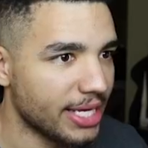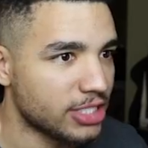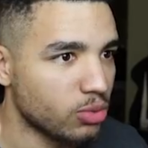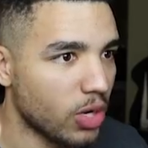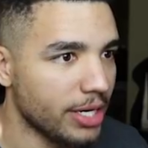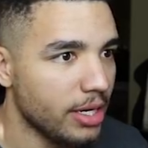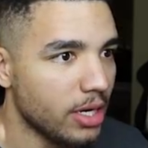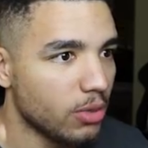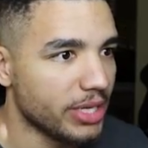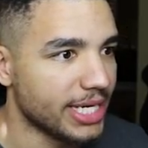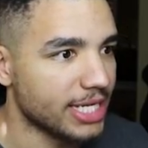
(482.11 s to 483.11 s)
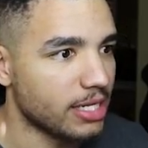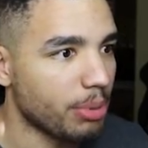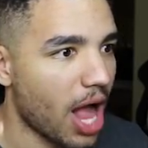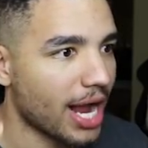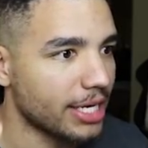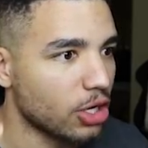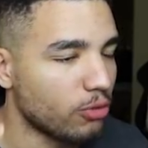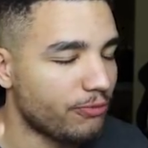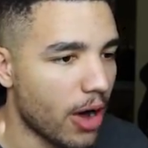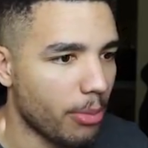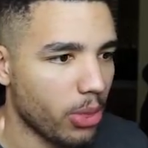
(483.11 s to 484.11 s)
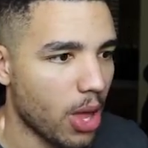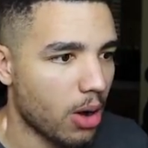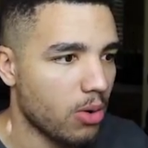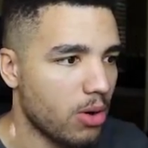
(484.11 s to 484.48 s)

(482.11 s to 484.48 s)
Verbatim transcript: this one. We didn't get the blocking. Don't fumble though.